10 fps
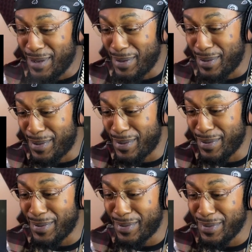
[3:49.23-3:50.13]

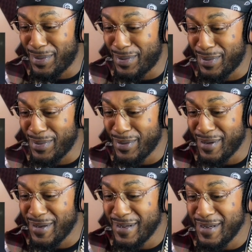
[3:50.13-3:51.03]

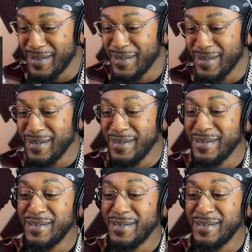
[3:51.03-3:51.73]
No one is speaking in this clip.